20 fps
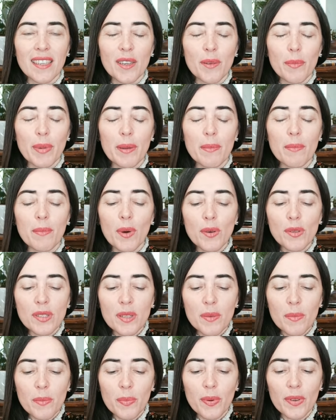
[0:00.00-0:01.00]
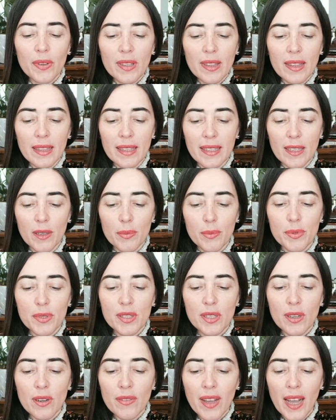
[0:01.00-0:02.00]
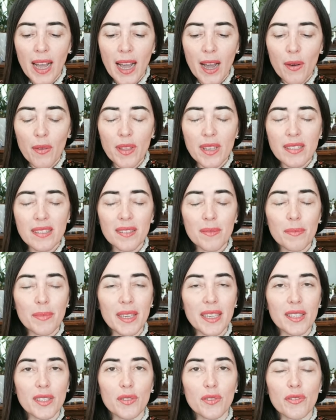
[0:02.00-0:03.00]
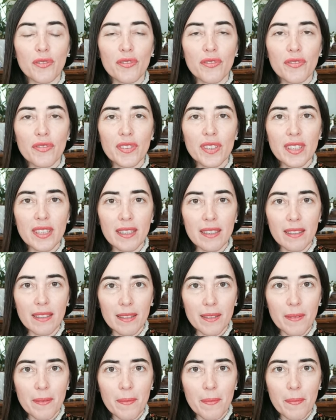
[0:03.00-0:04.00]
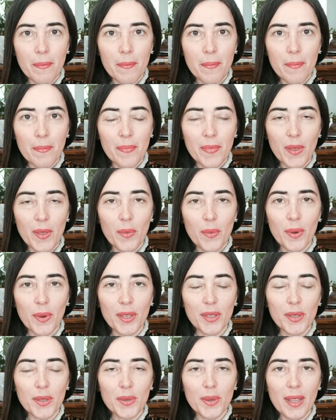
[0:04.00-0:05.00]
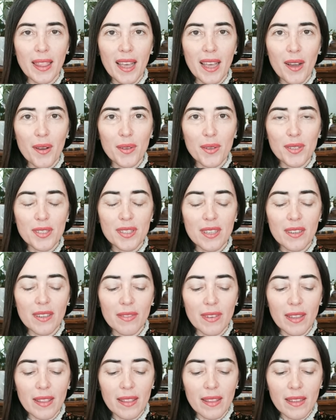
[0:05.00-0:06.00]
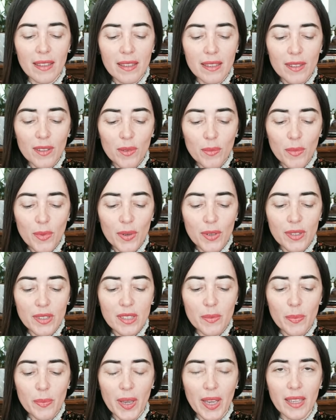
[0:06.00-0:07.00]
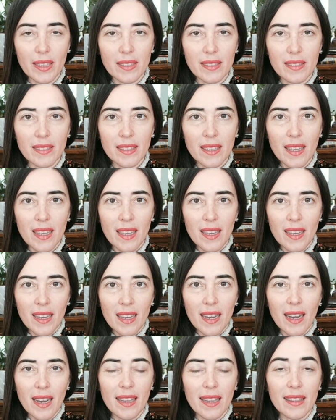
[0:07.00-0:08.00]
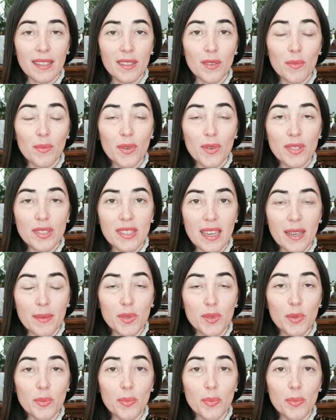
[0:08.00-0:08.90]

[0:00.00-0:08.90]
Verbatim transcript: But most importantly, observe how does it make you feel when you allow yourself a little more space, a little more time to